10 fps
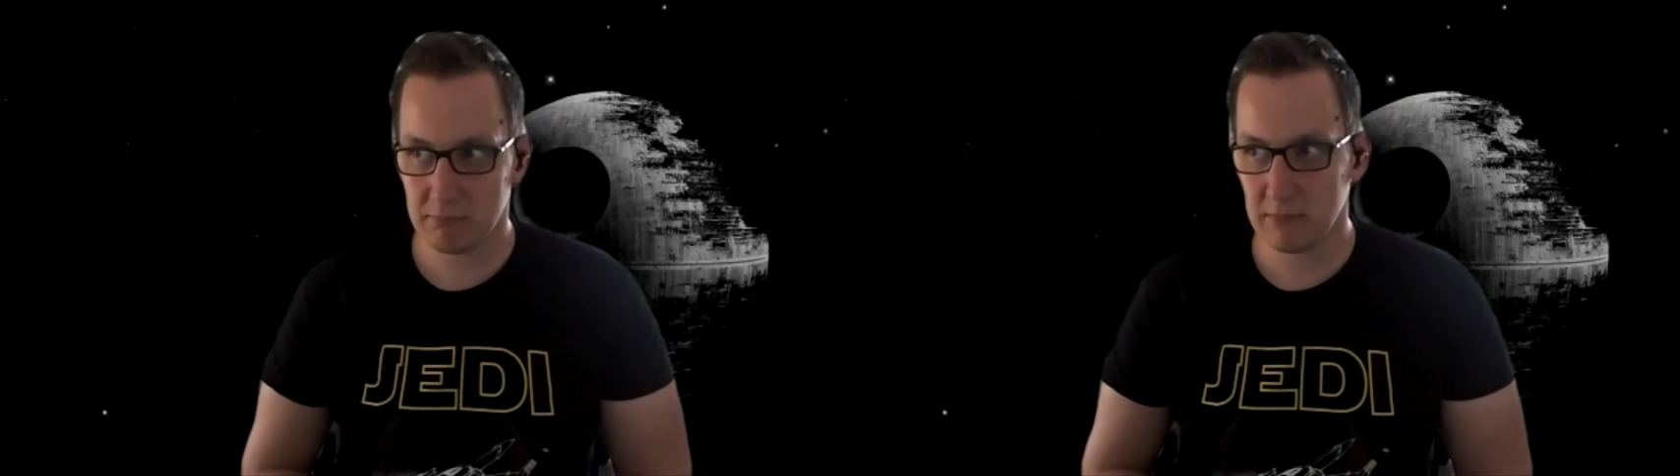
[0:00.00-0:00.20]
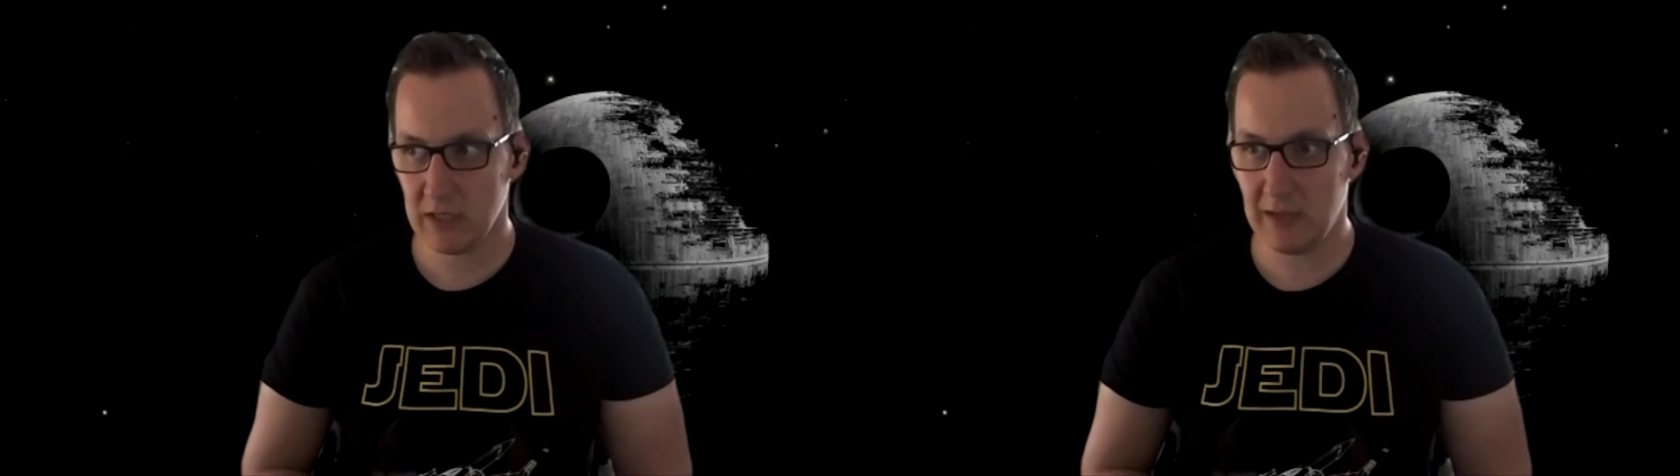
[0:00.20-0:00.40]

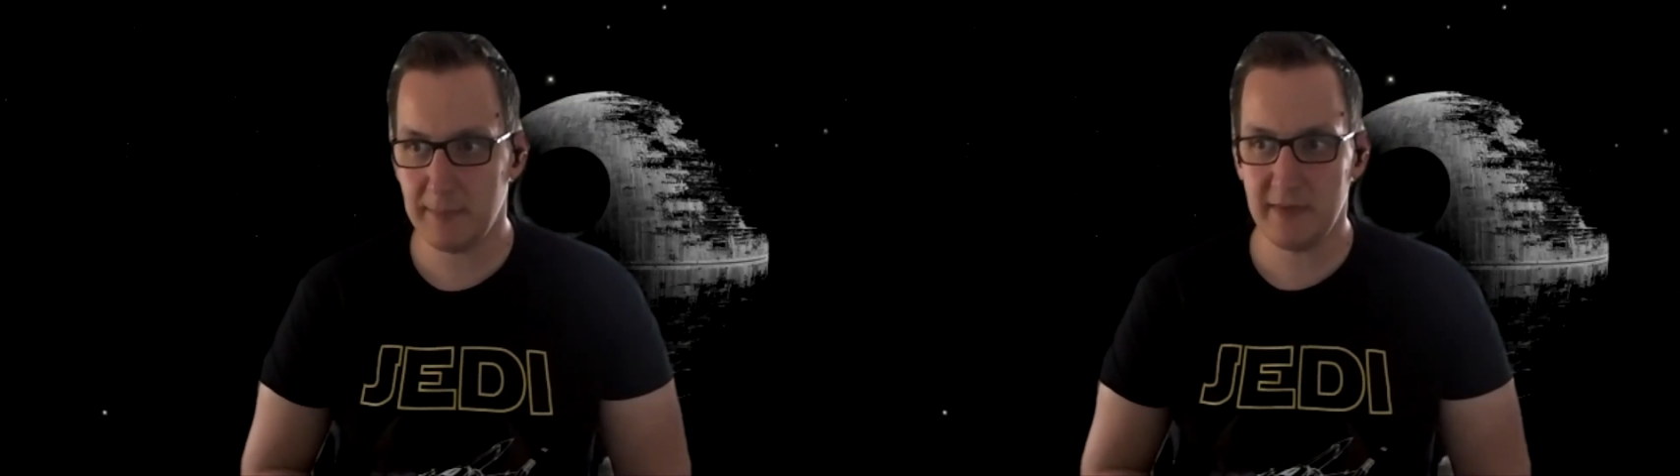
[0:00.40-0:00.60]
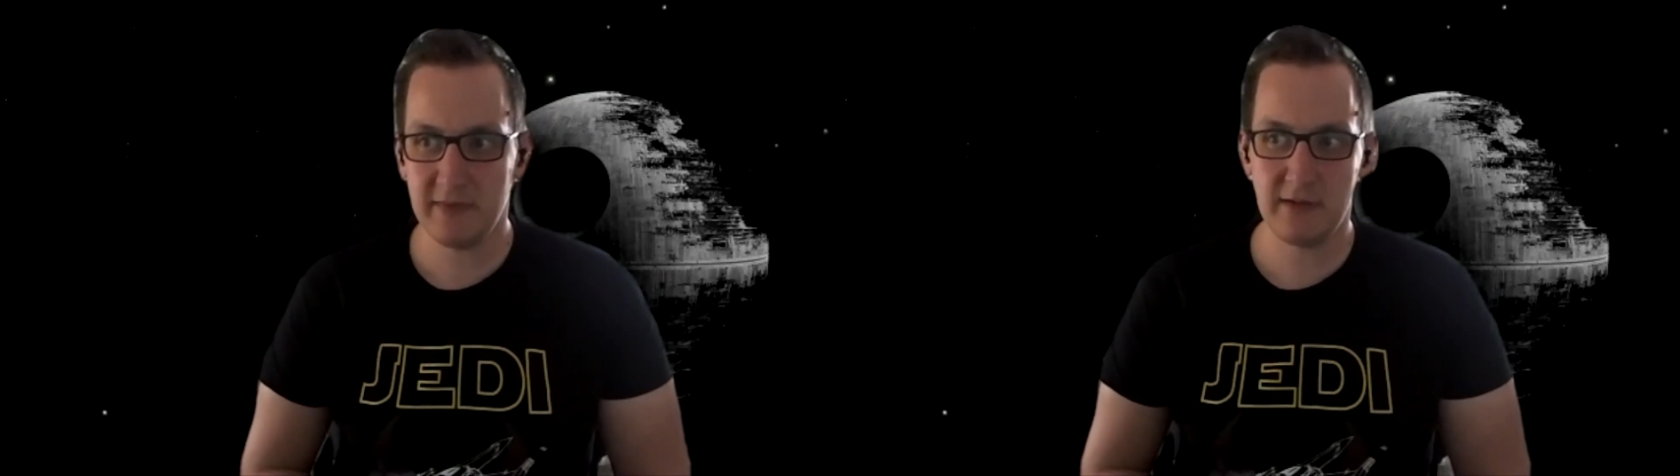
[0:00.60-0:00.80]
I
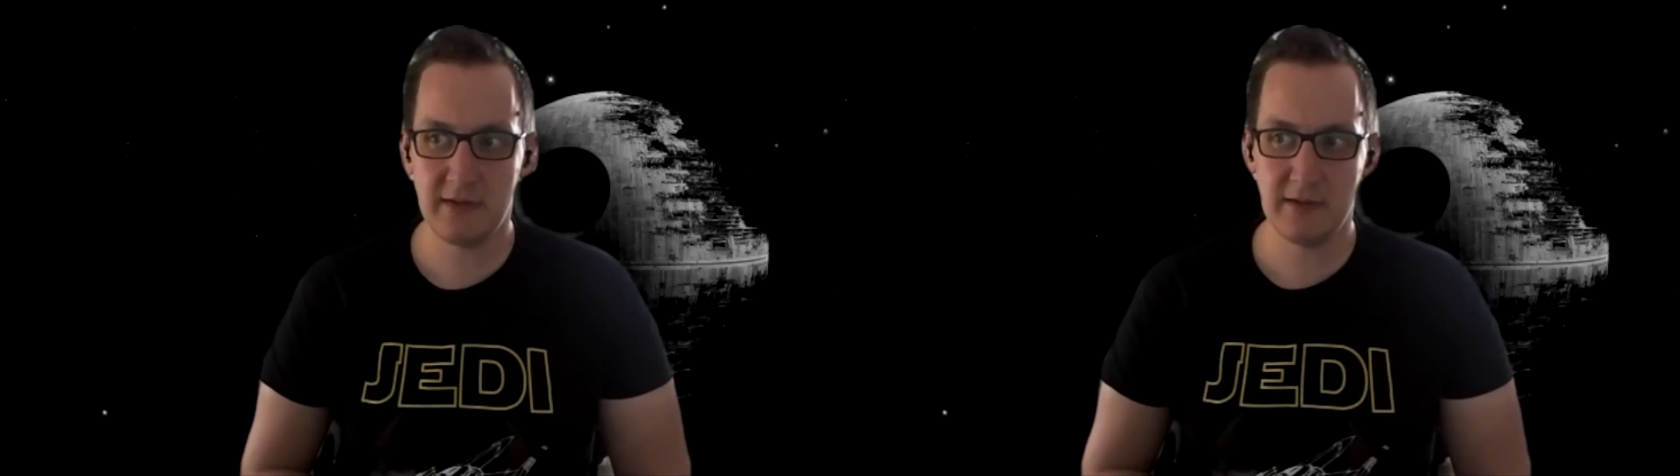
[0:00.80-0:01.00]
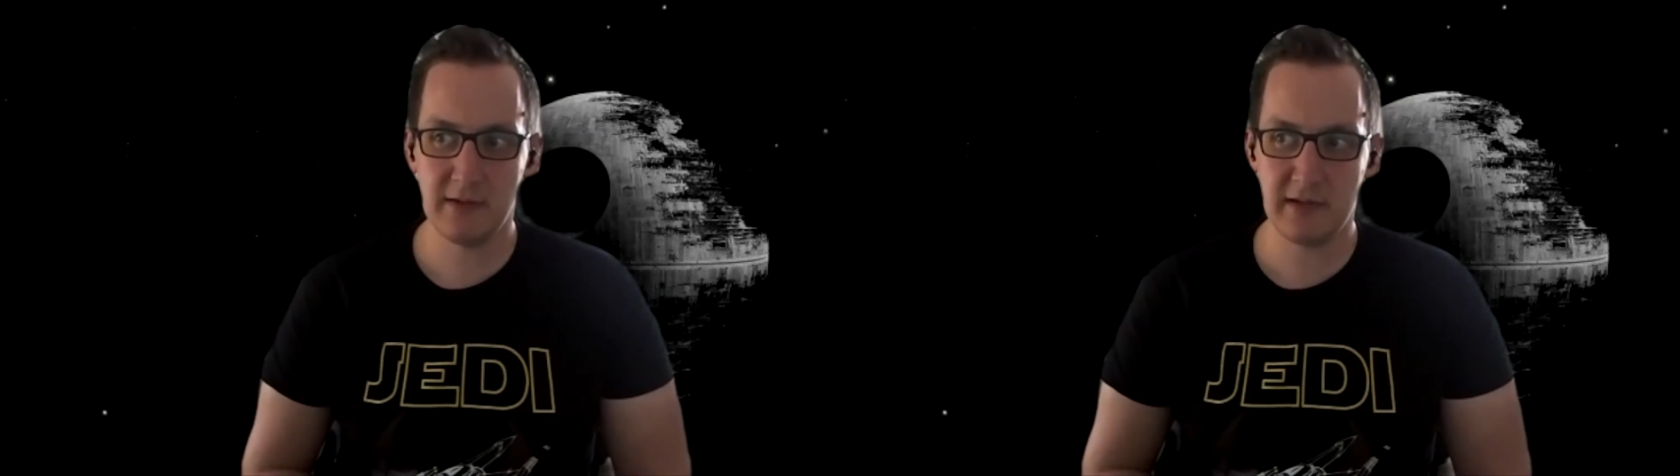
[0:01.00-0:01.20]
mean,
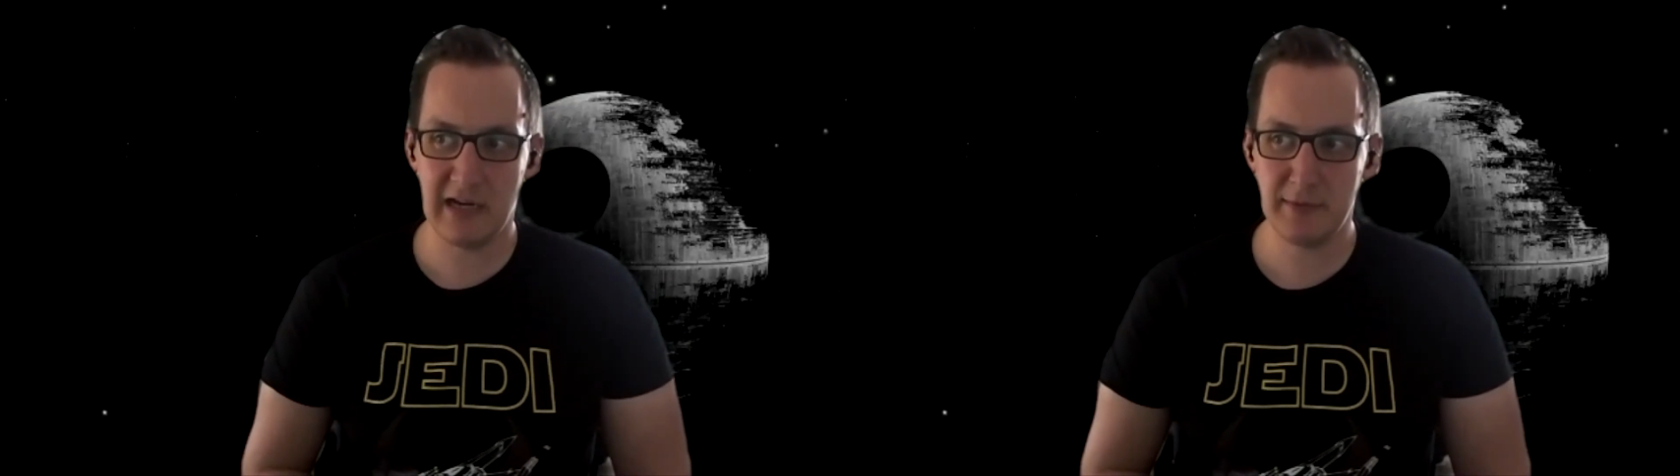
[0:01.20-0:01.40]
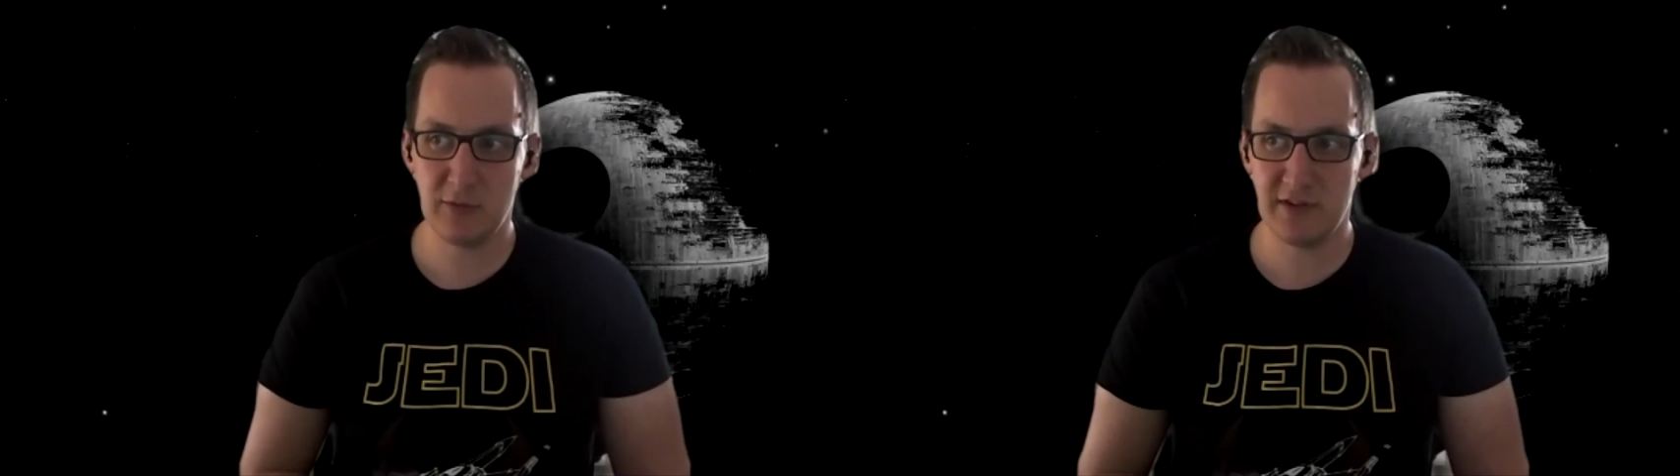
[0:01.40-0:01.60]
the
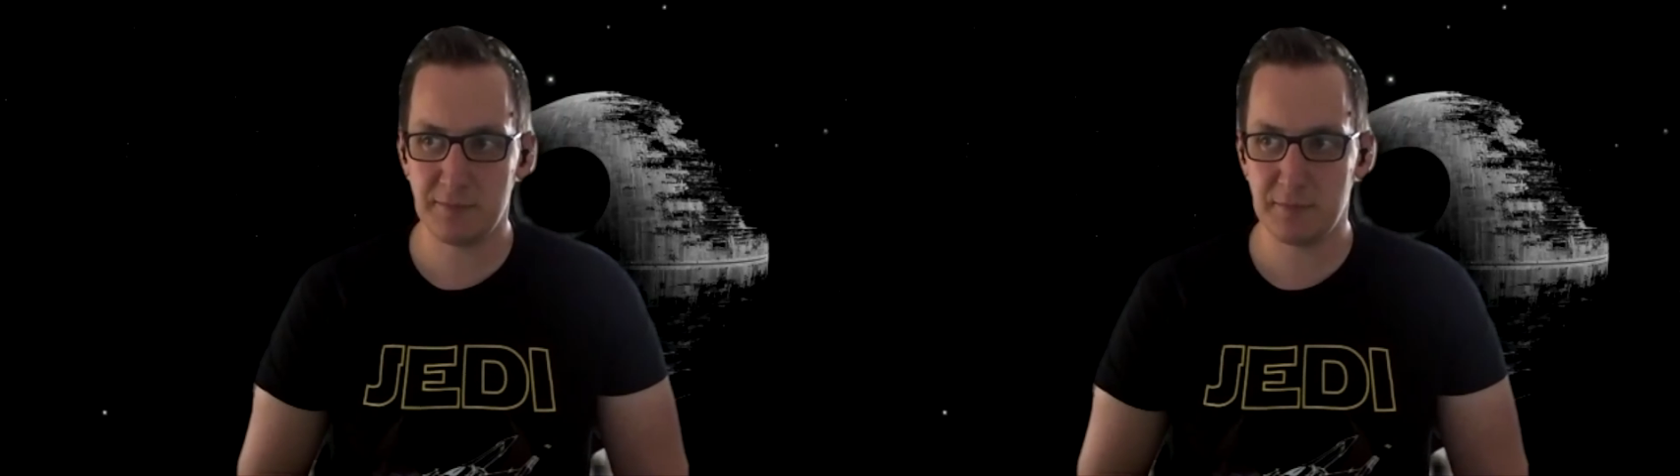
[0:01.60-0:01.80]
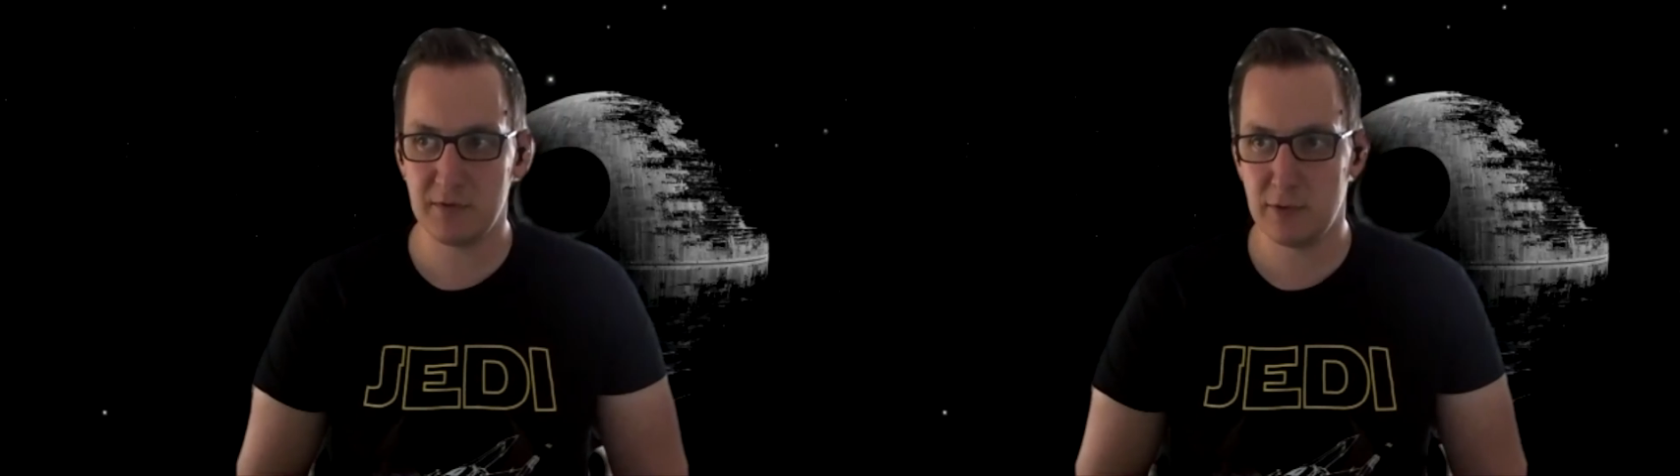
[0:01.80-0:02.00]
time
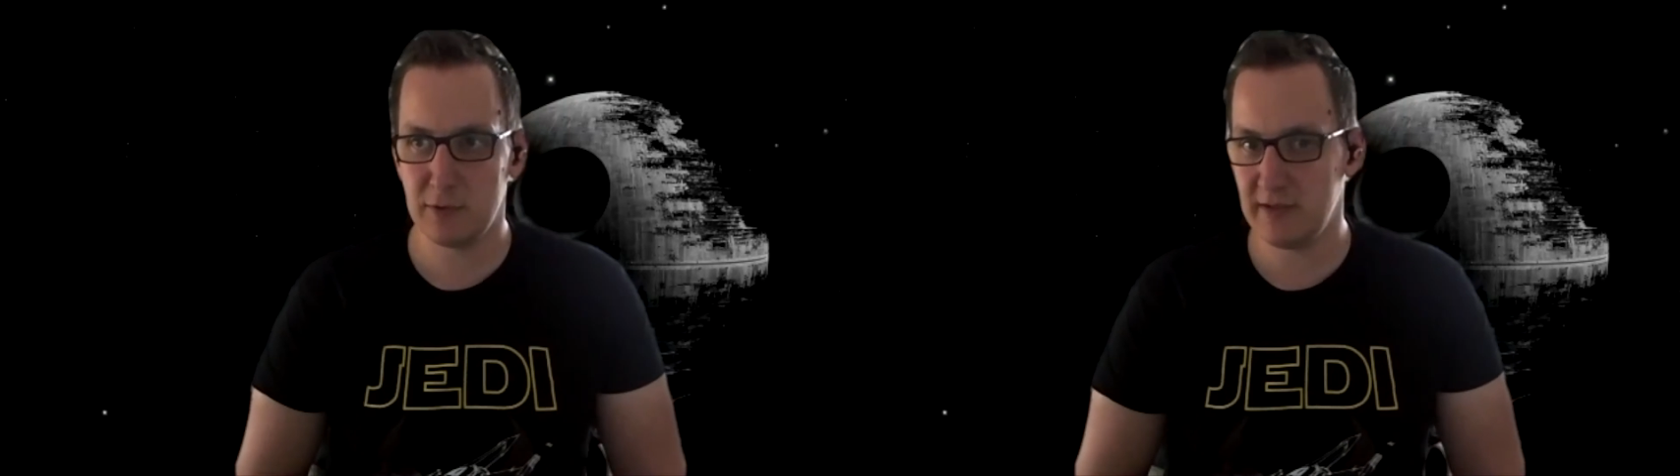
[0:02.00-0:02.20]
investment will